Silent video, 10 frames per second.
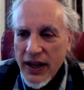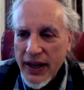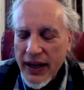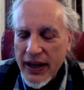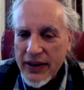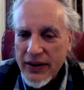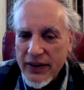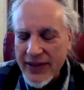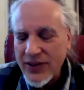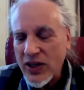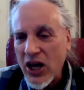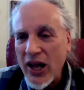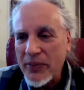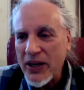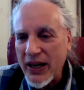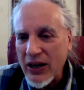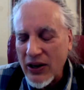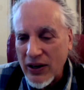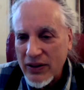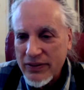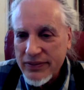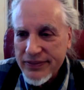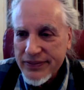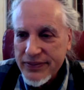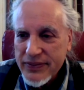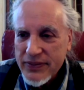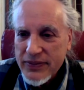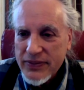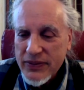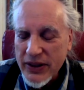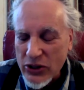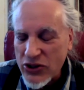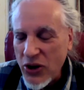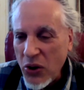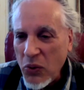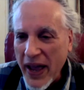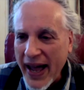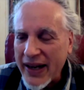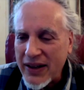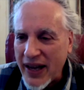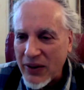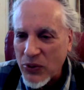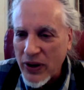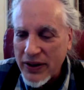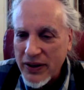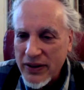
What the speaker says: And that's a common error. There's no way out of that one.